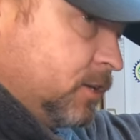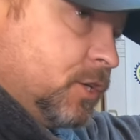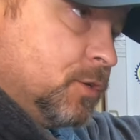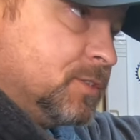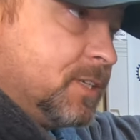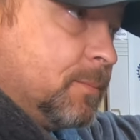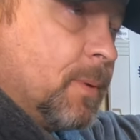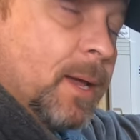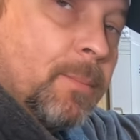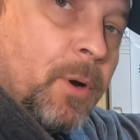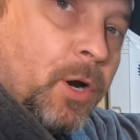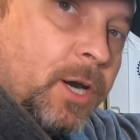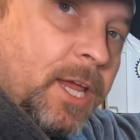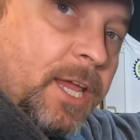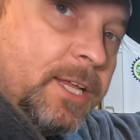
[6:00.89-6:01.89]
using my
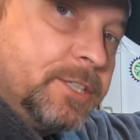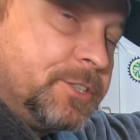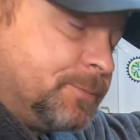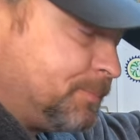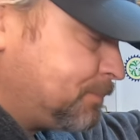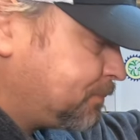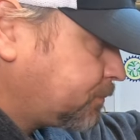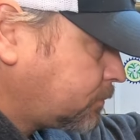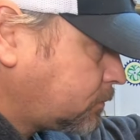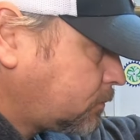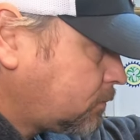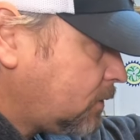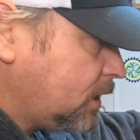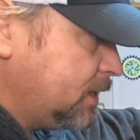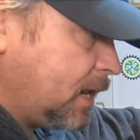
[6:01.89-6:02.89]
bar gauge.
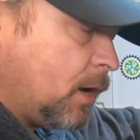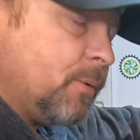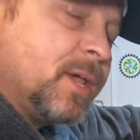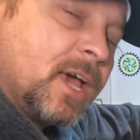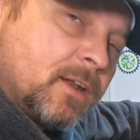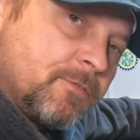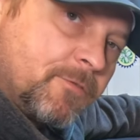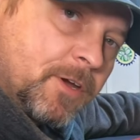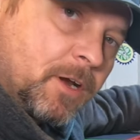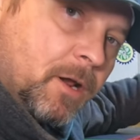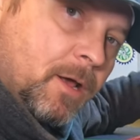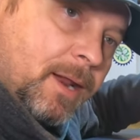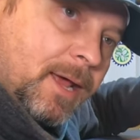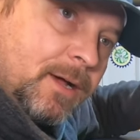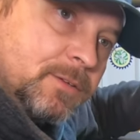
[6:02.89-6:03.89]
Now we gotta figure
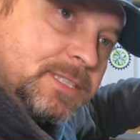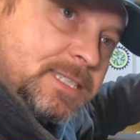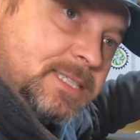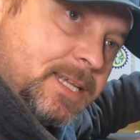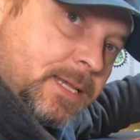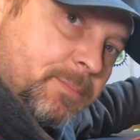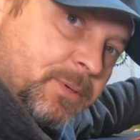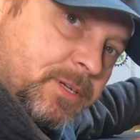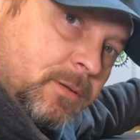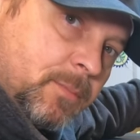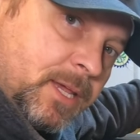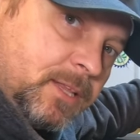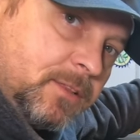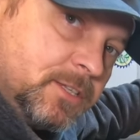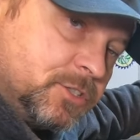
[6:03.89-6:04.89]
out how deep to
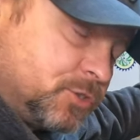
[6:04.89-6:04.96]
make these